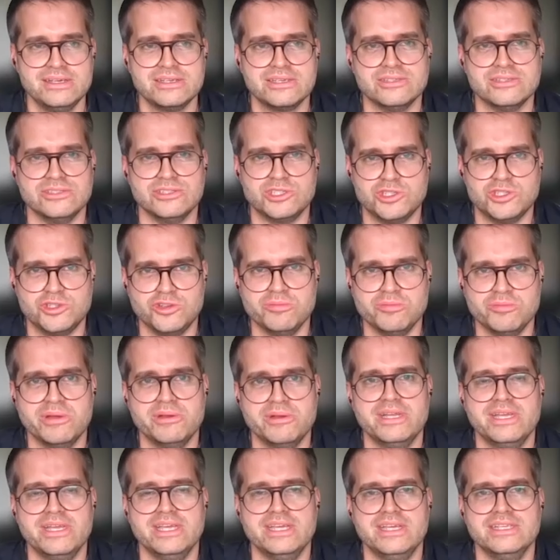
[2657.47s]

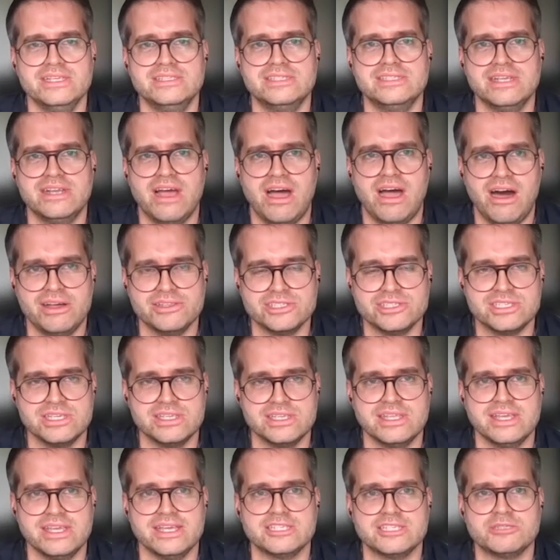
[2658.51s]
consumer needs,
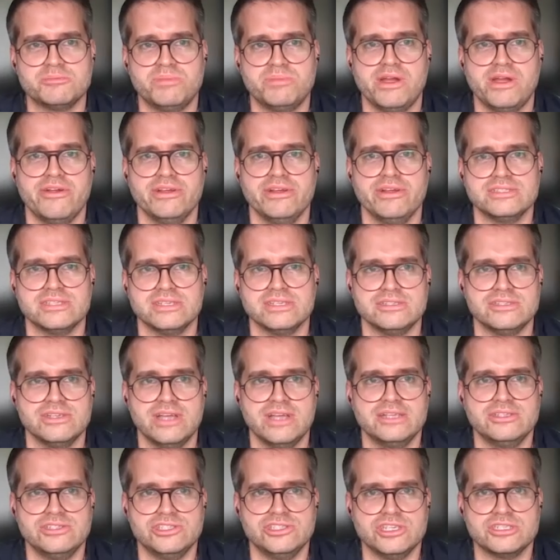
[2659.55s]
enhancing the experience,
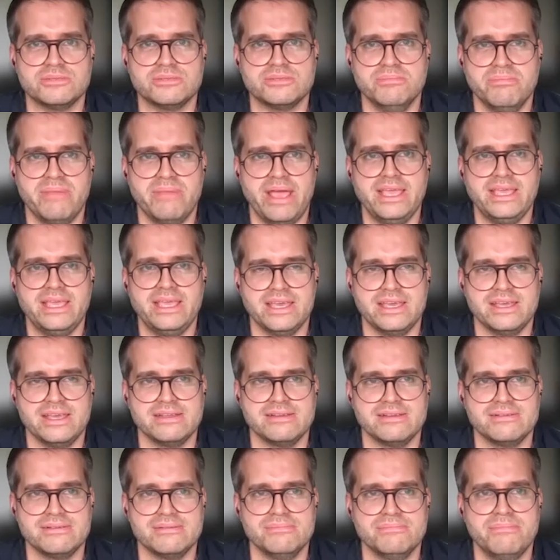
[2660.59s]
and just
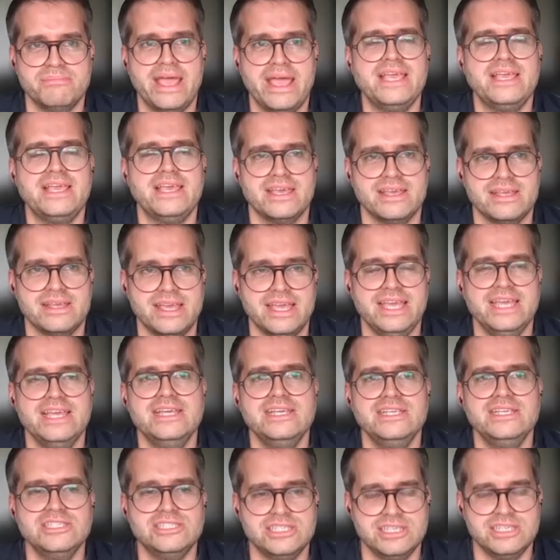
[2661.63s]
making it
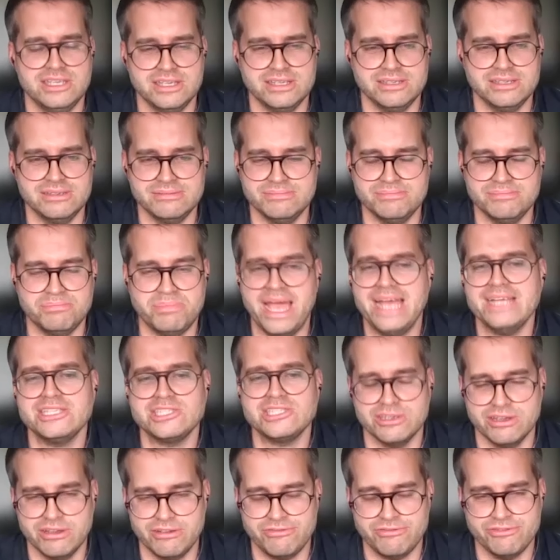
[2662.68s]
easy and
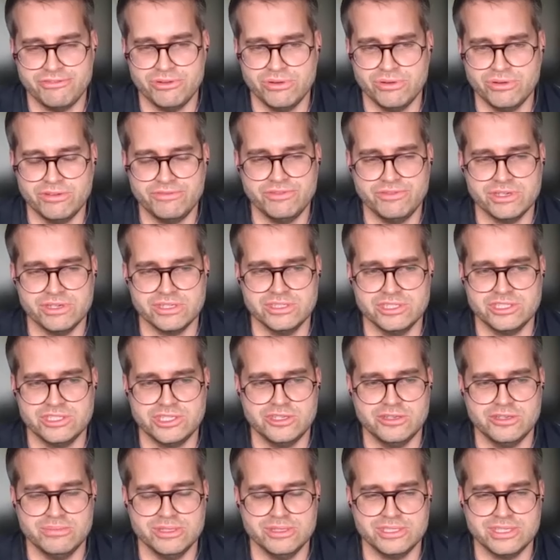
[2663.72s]
better for
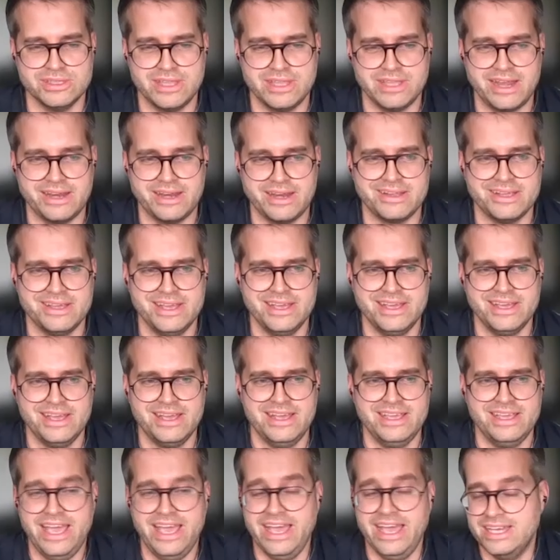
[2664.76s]
consumers. And then
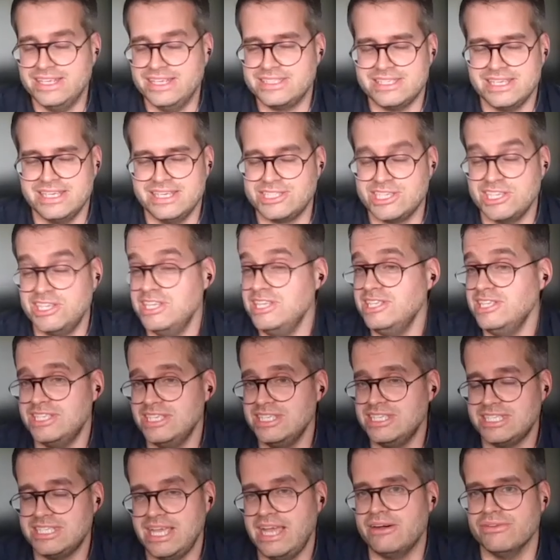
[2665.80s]
it's an
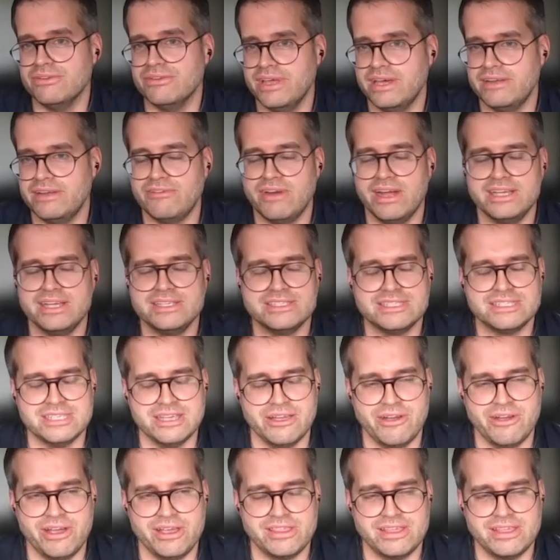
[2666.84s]
easy sell then, right?
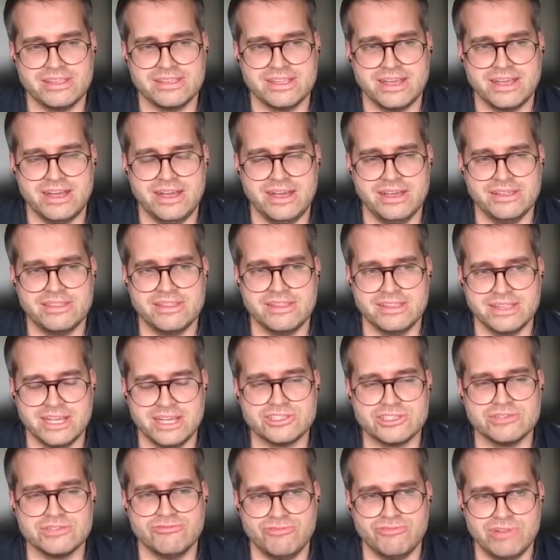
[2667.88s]
So I think
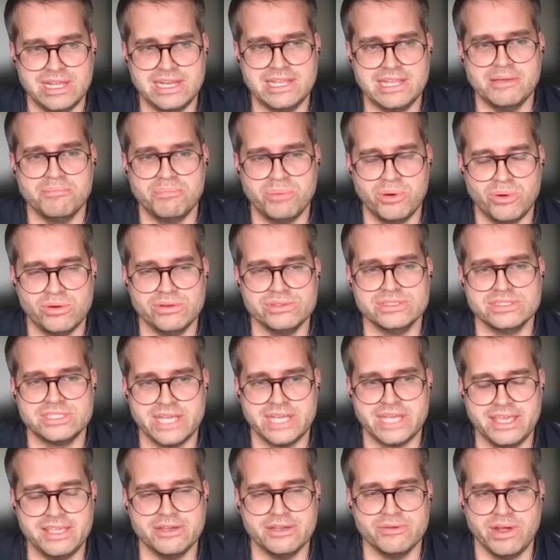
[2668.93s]
that's a really important
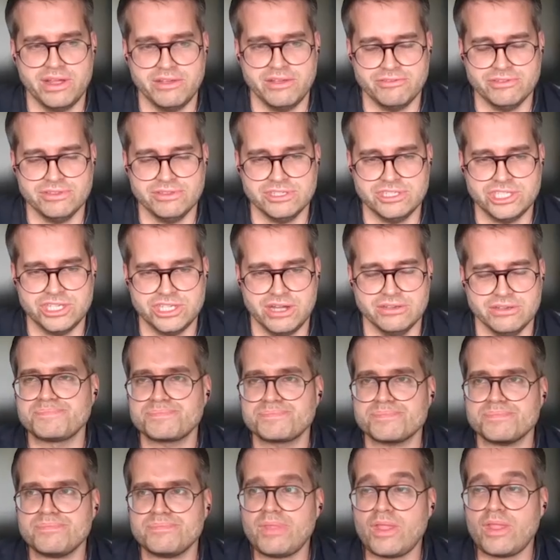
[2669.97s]
takeaway for the show.
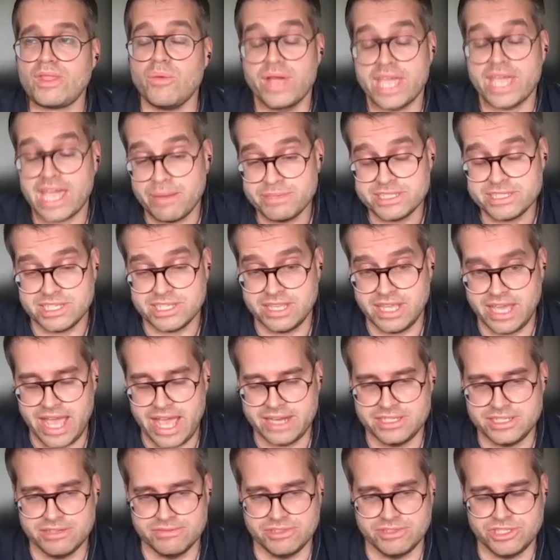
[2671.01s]
We're coming to the
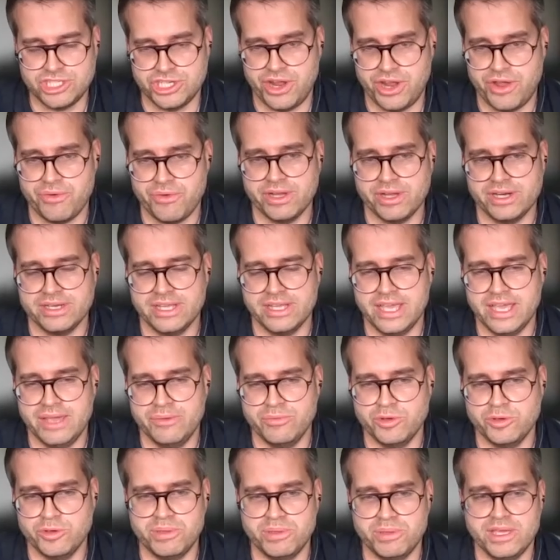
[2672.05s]
end of the show, and
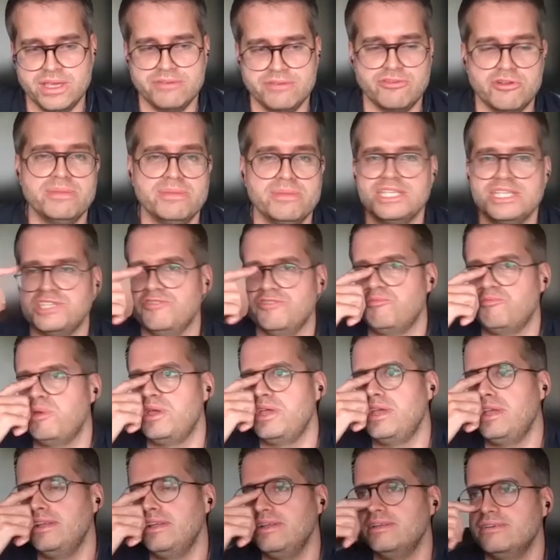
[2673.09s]
it would be remiss of
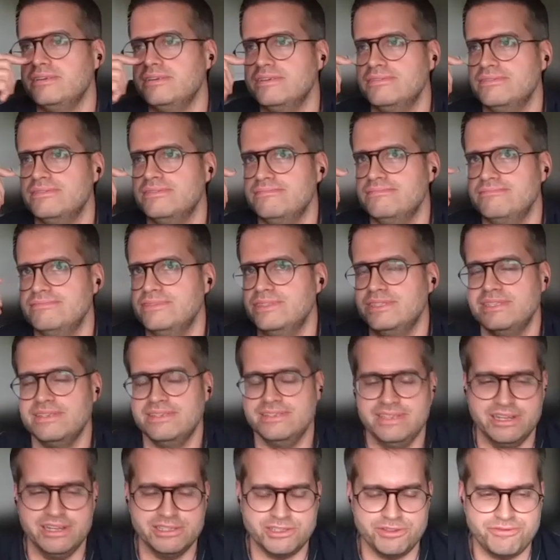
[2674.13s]
me
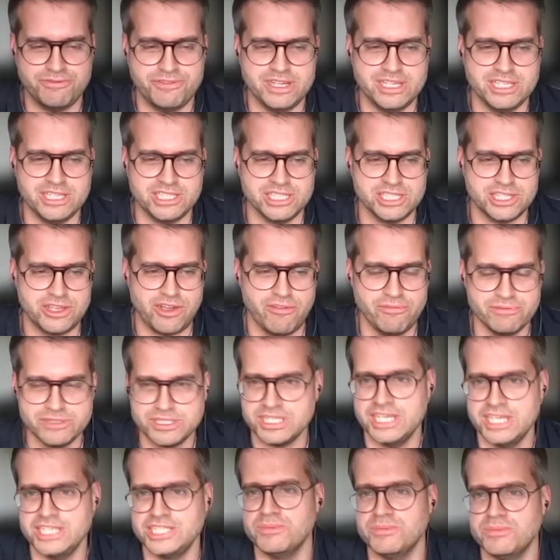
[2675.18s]
to finish this
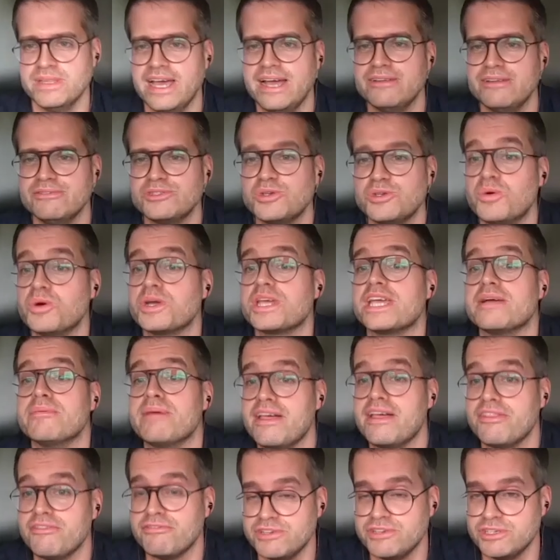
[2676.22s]
conversation without talking
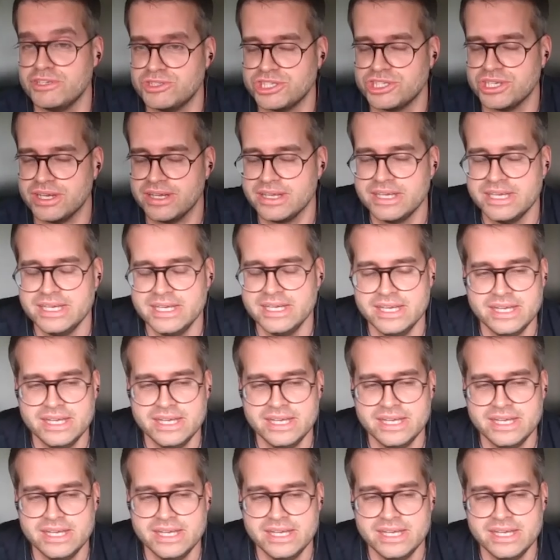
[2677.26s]
about the future.